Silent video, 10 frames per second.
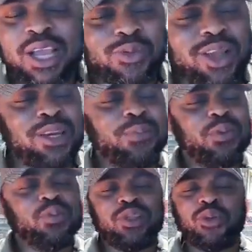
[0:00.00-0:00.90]
where the
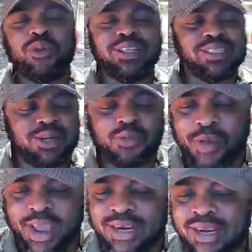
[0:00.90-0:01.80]
people they don't reason
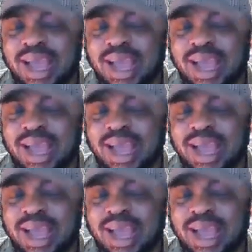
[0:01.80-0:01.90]
well.